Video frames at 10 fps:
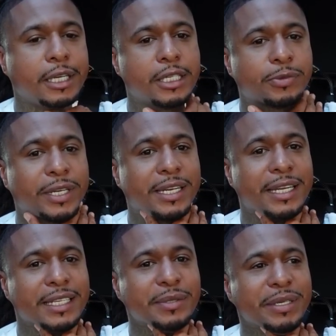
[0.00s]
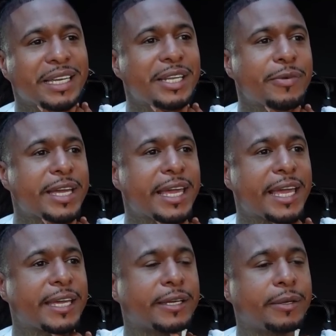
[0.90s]
it is what it is. But anyway,
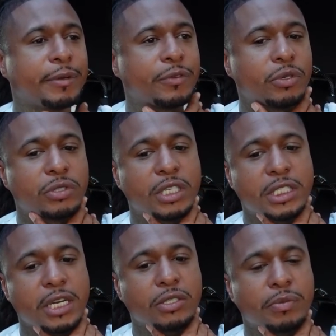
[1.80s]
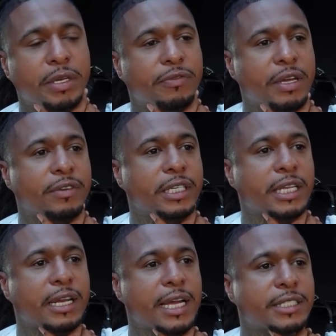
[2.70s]
gang, um, if you're new to the channel, do me a favor, hit
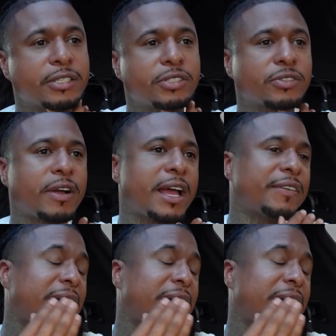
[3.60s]
that like, share, subscribe,